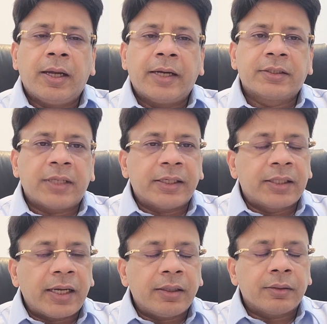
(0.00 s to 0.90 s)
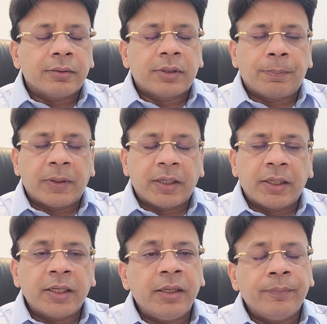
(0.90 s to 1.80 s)
and said that the
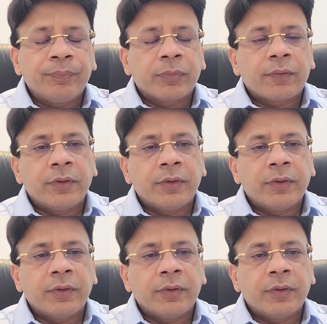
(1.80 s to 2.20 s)
penalty